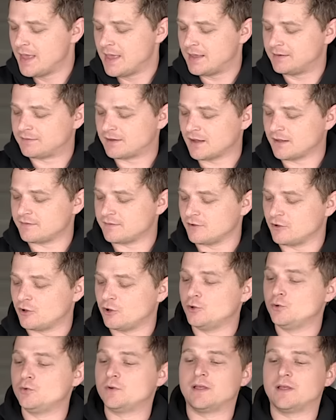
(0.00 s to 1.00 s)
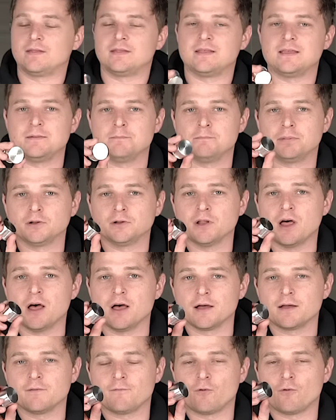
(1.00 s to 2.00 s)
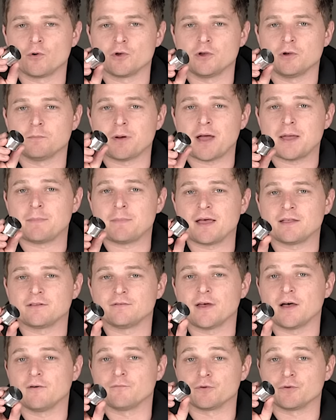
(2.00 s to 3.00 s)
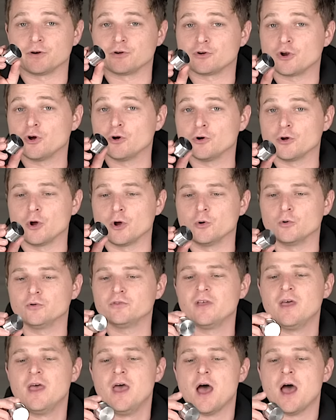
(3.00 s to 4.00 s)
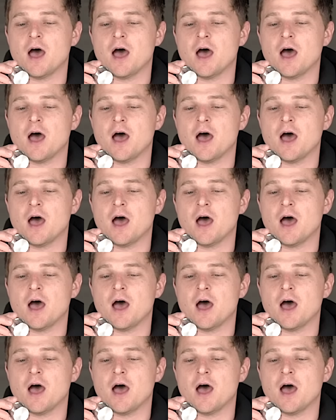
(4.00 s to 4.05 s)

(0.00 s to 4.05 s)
It does include the plug for your bypass valve return hose.